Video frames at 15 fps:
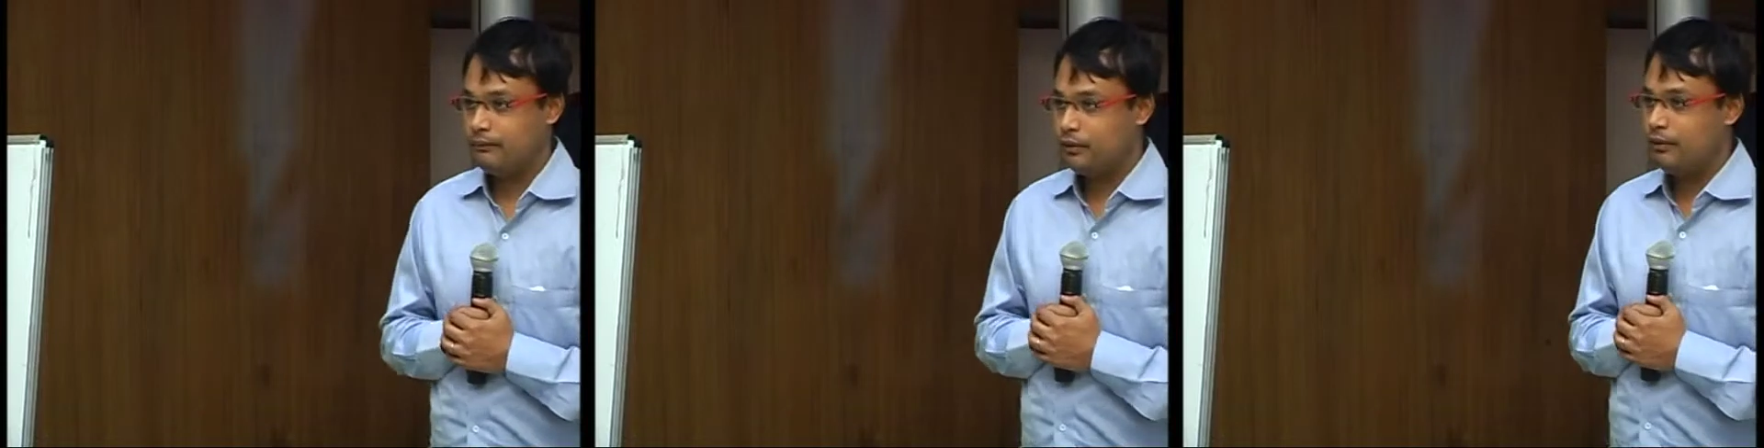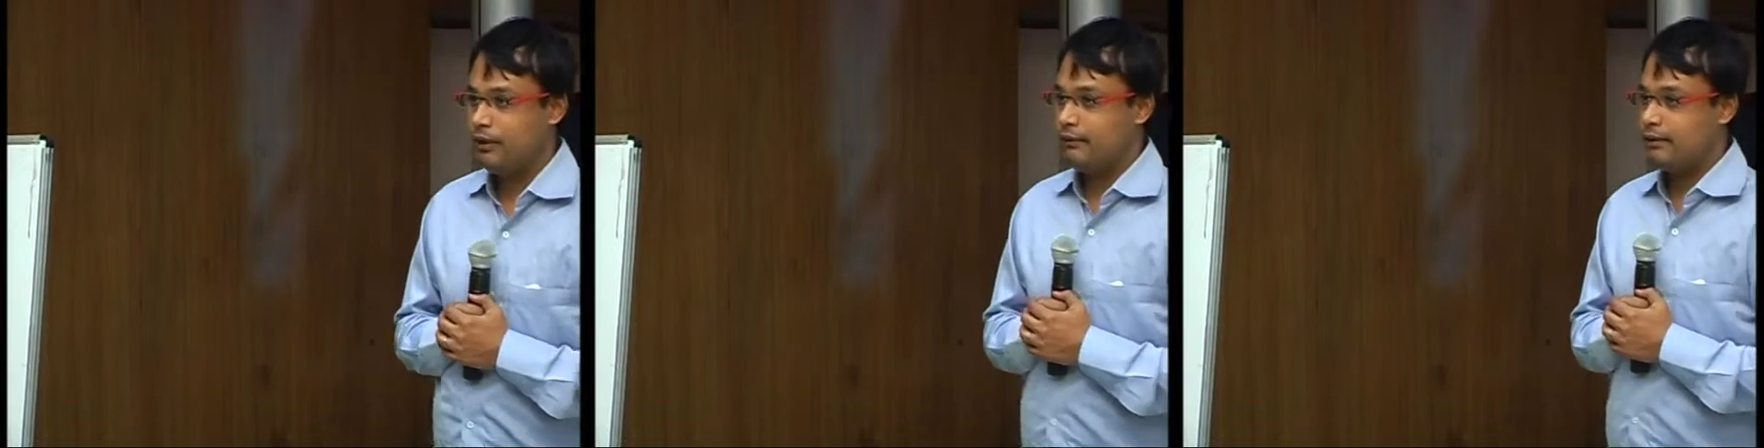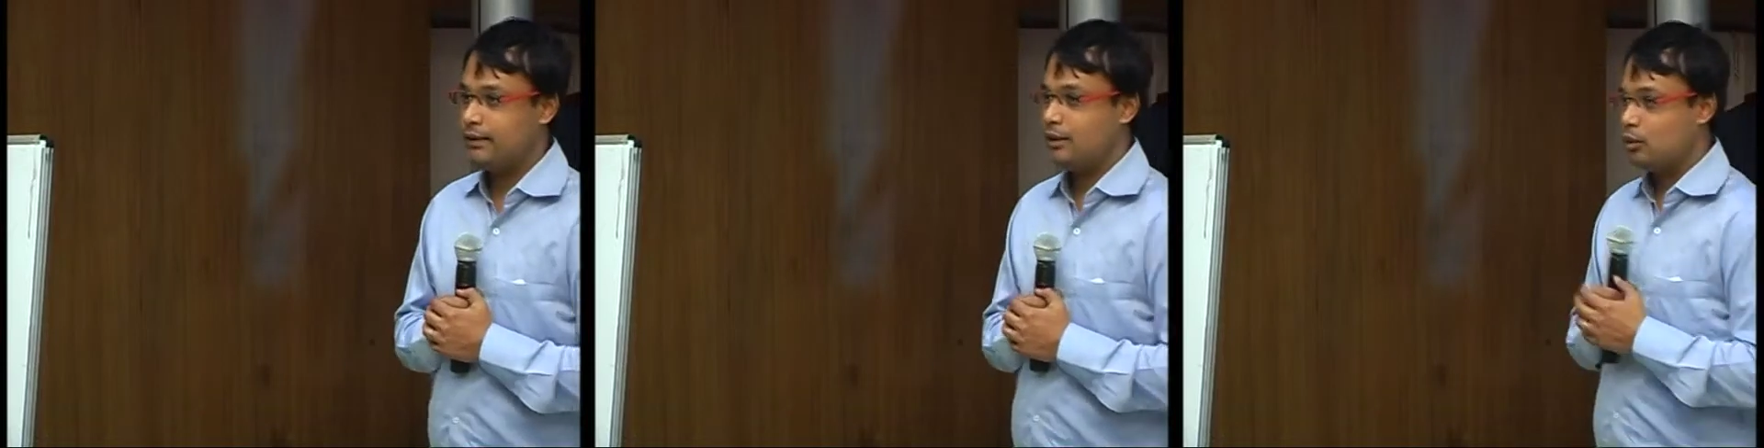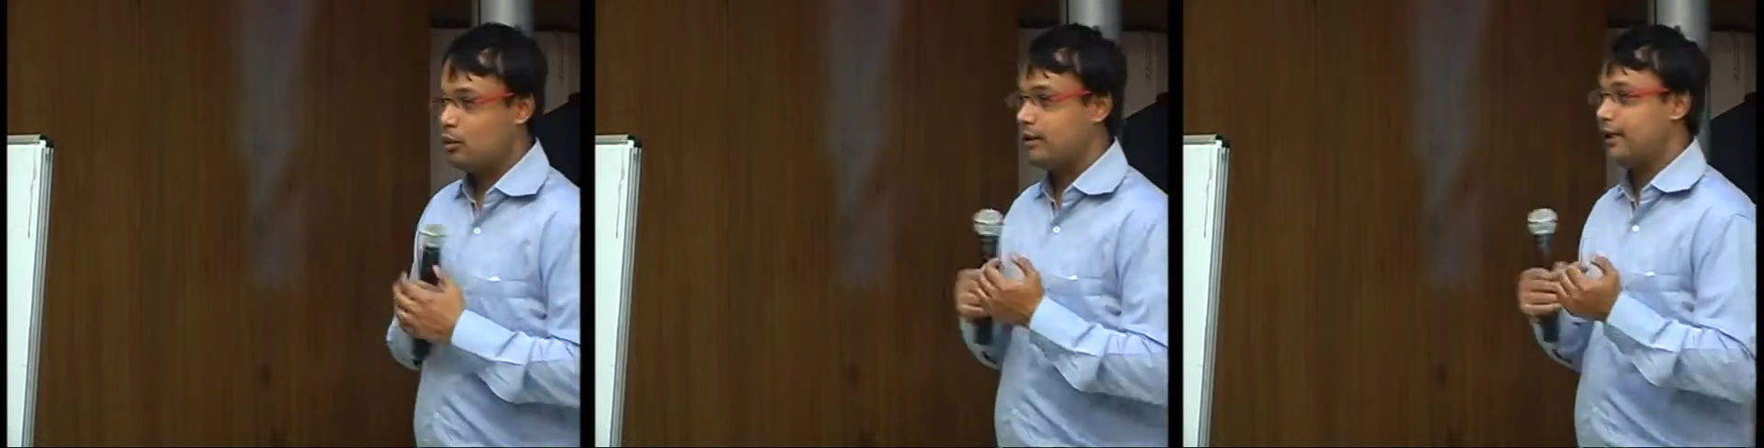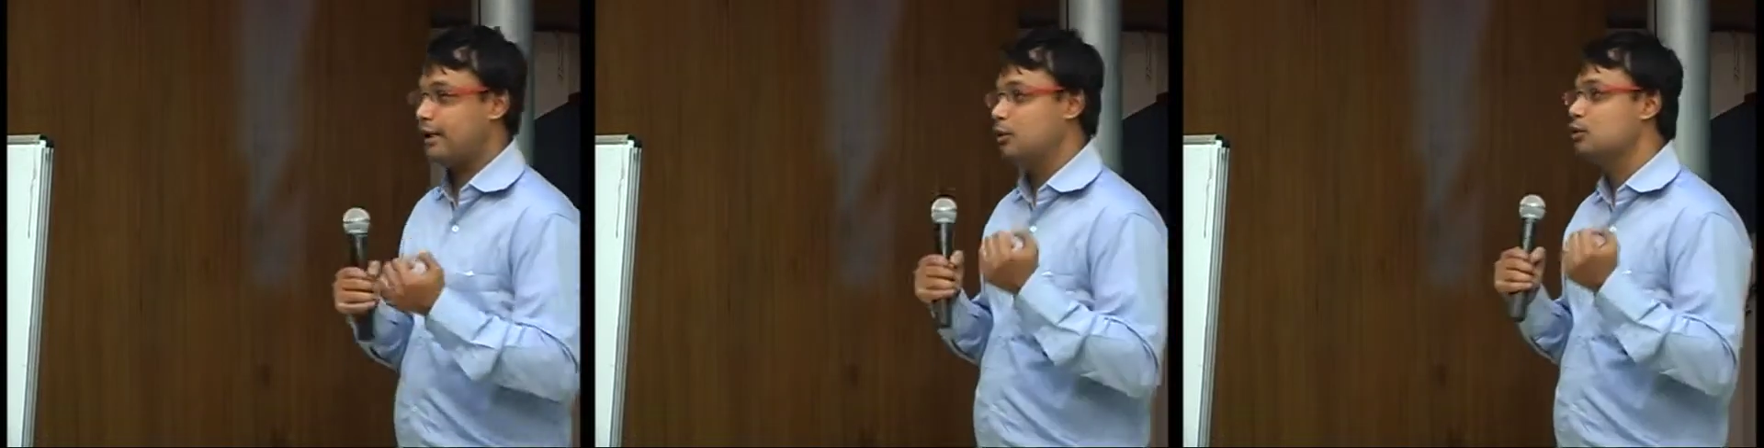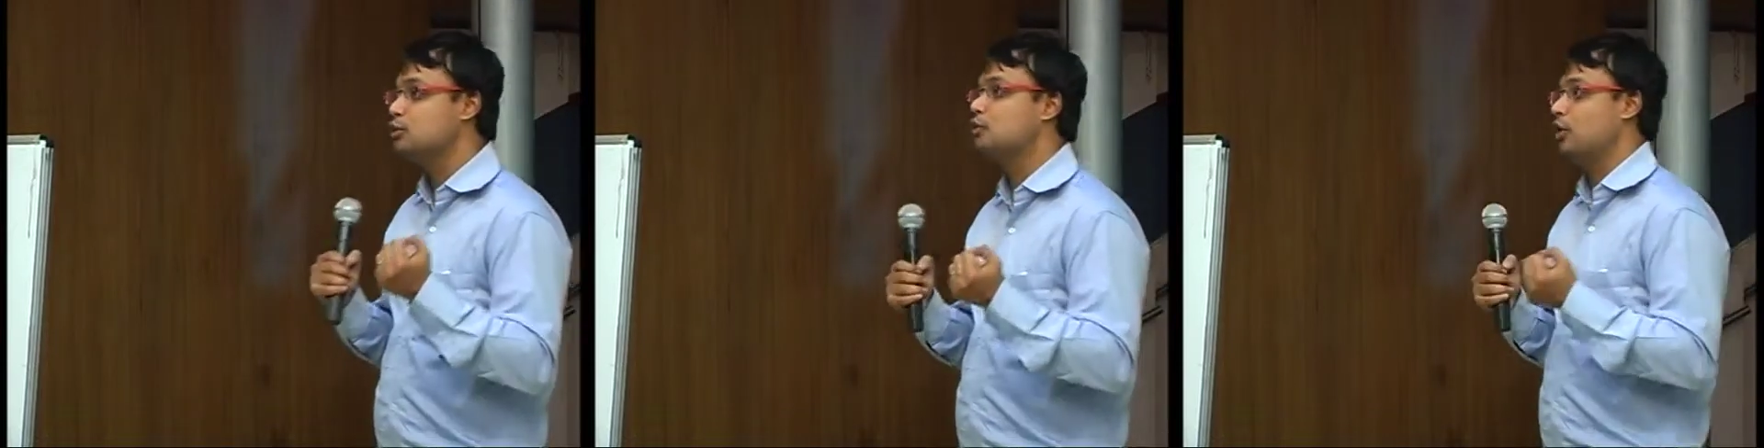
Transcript: It was a rule that two